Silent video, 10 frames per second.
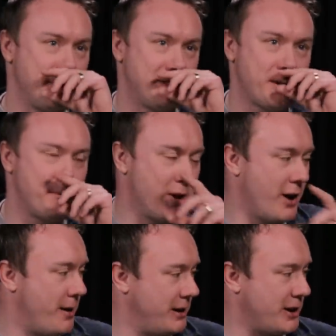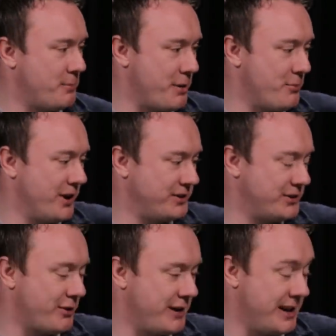We, so we got uh, it's in the Printworks.
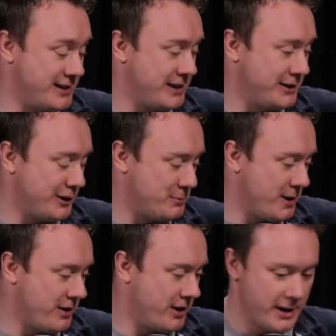Sorry, Keys did this last month,